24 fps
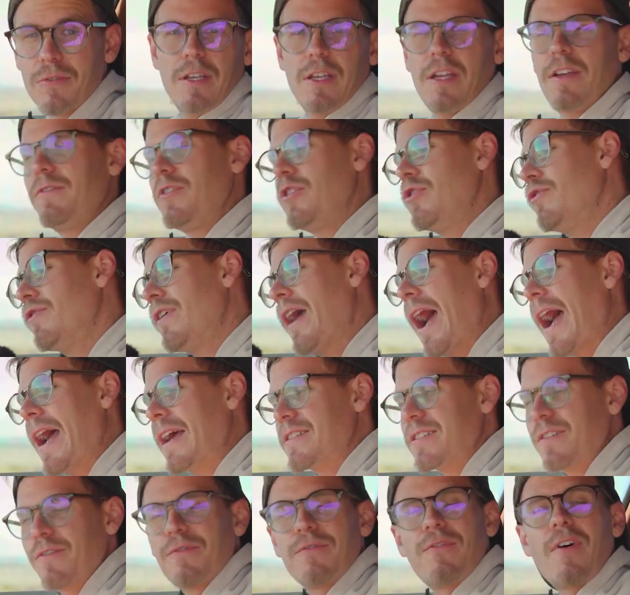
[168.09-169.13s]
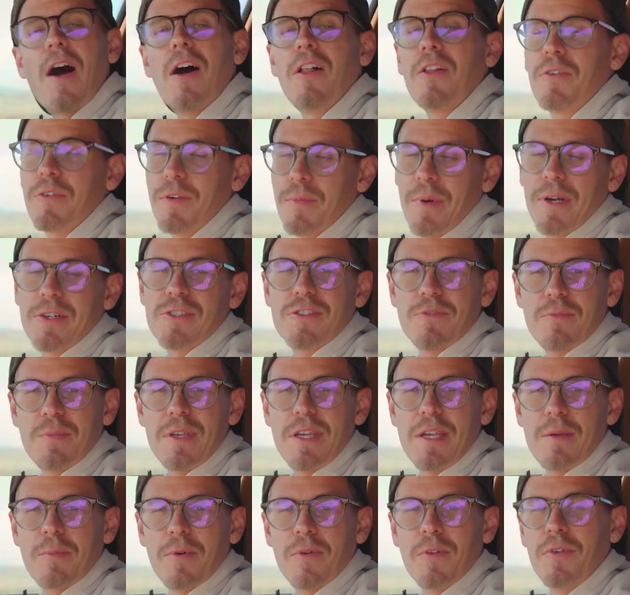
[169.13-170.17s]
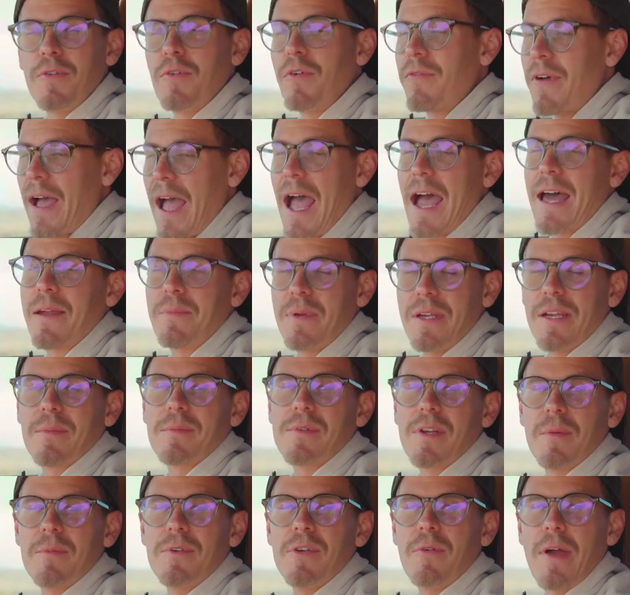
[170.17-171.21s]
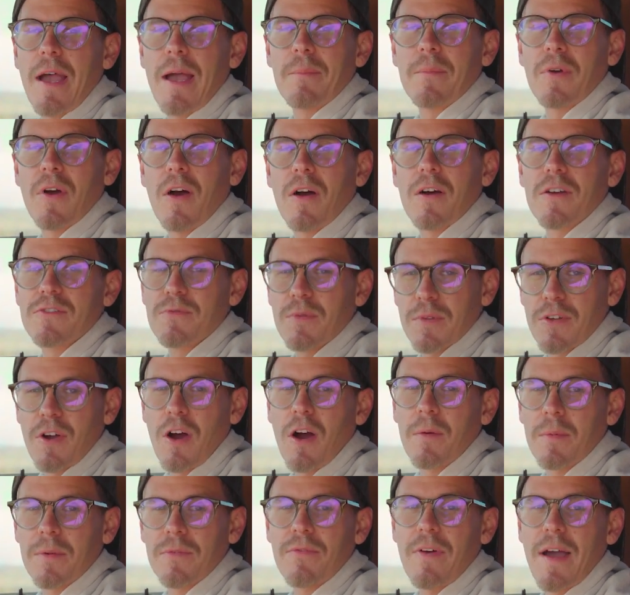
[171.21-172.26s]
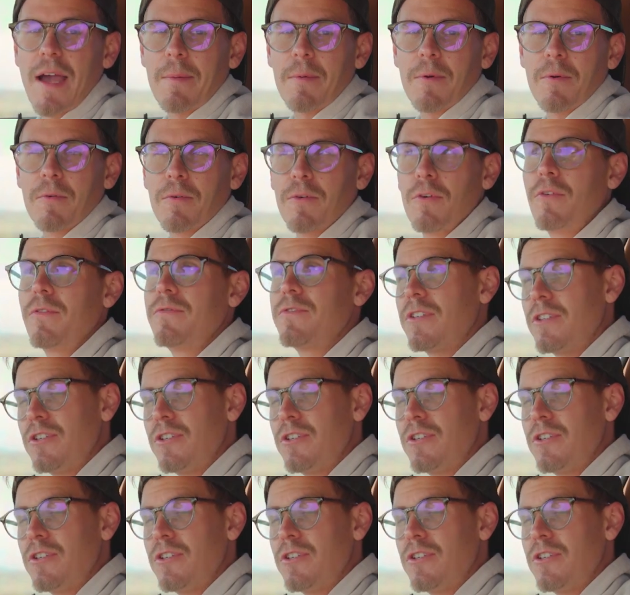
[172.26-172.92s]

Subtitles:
If you guys have followed a bunch of people who have had BMW M cars with carbon fiber roofs,